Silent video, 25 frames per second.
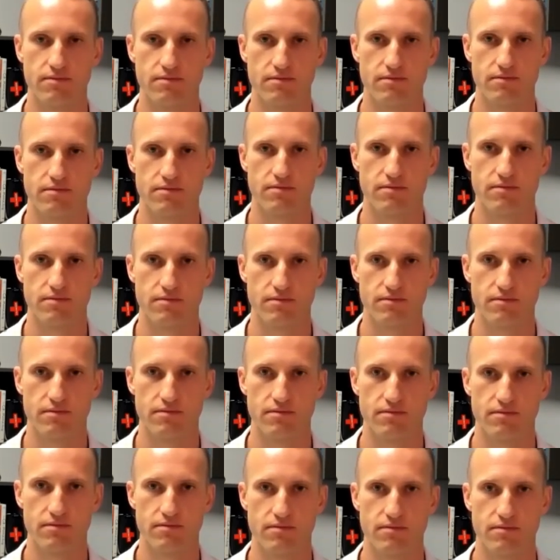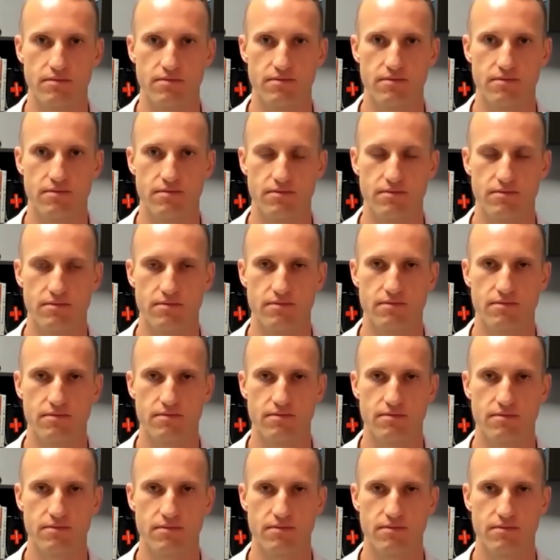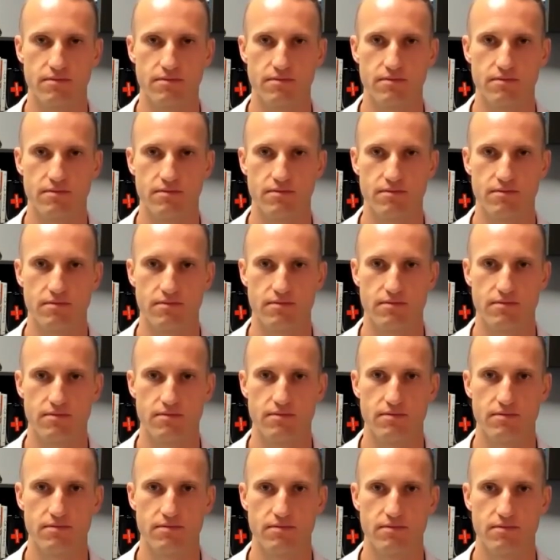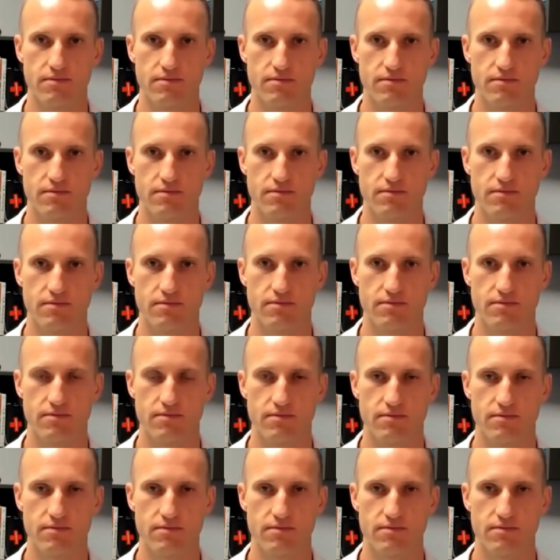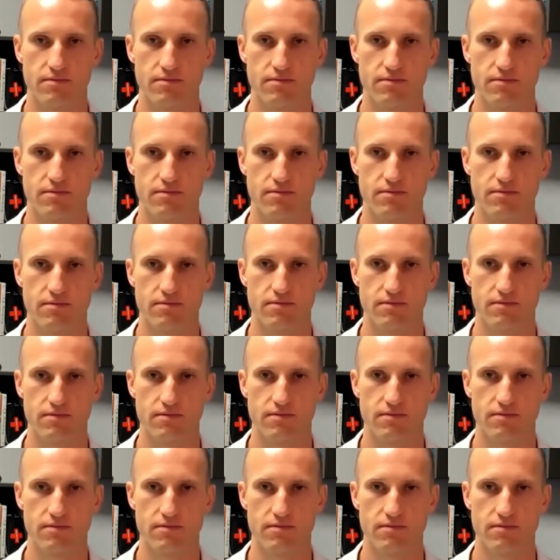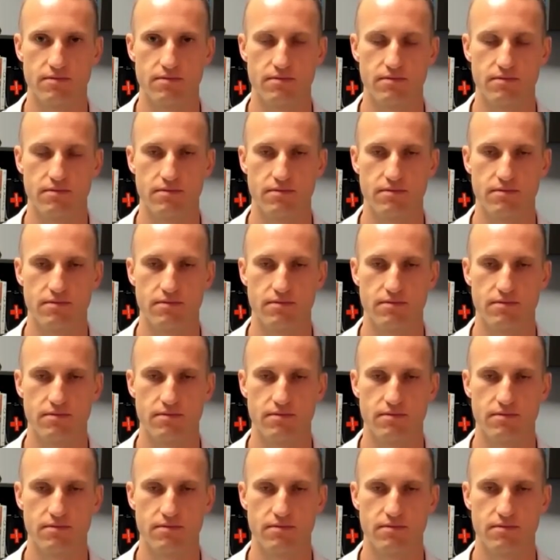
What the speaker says: (silent)